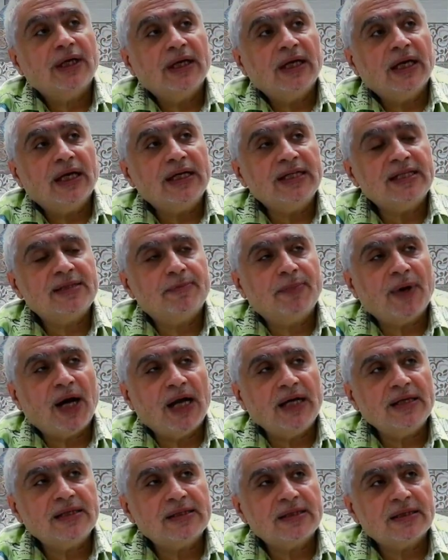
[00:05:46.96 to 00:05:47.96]
pulse,
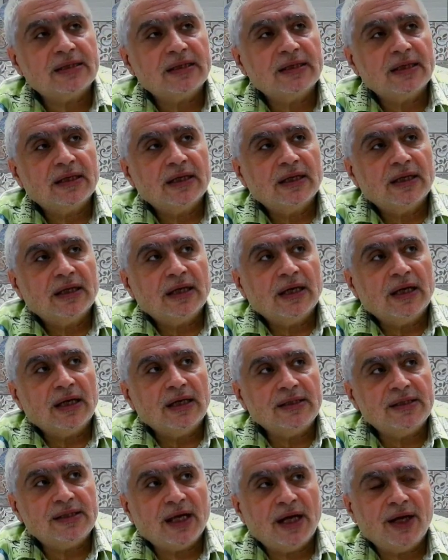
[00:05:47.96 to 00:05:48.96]
he
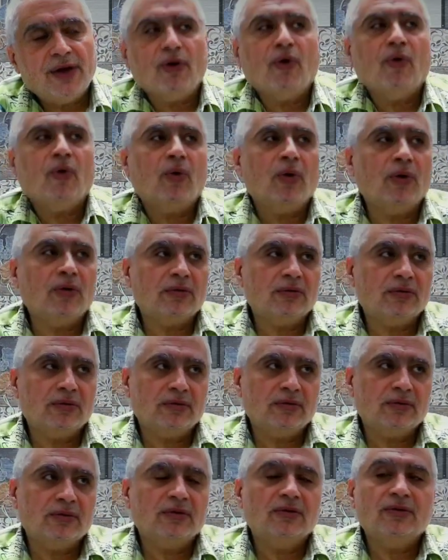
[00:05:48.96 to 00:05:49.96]
said, "Oh,
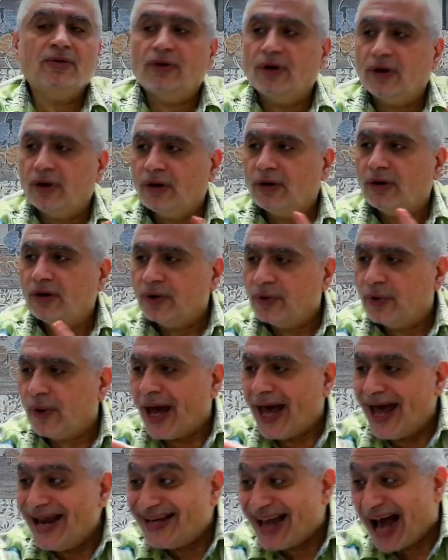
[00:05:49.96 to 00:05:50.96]
you had
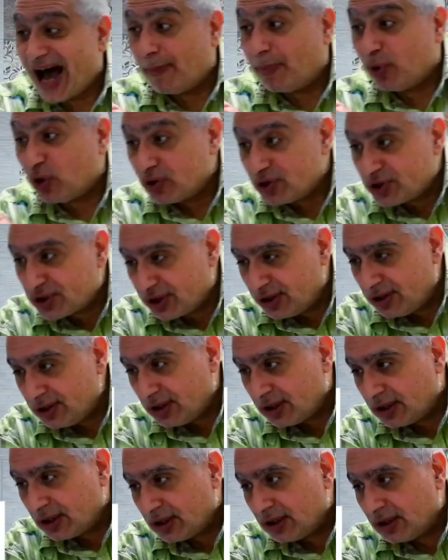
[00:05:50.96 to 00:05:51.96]
abortion
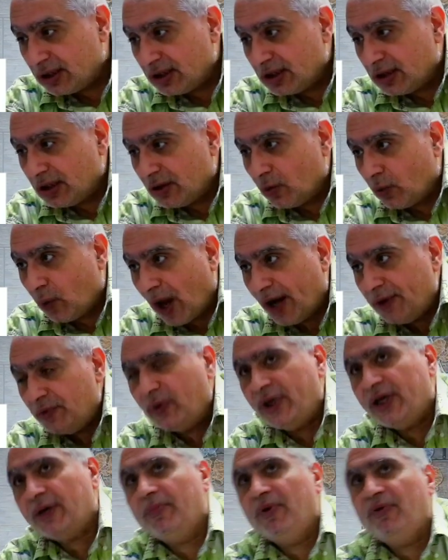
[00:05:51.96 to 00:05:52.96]
1 week
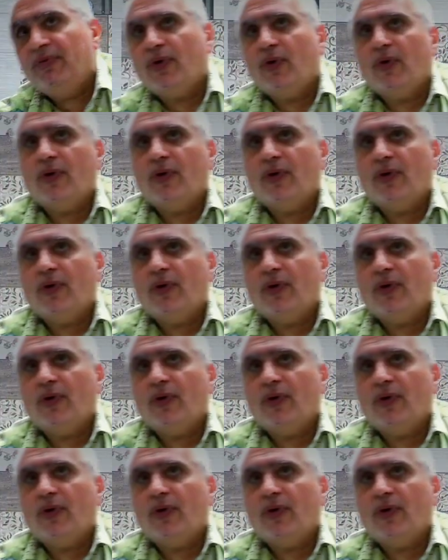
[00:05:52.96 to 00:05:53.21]
before."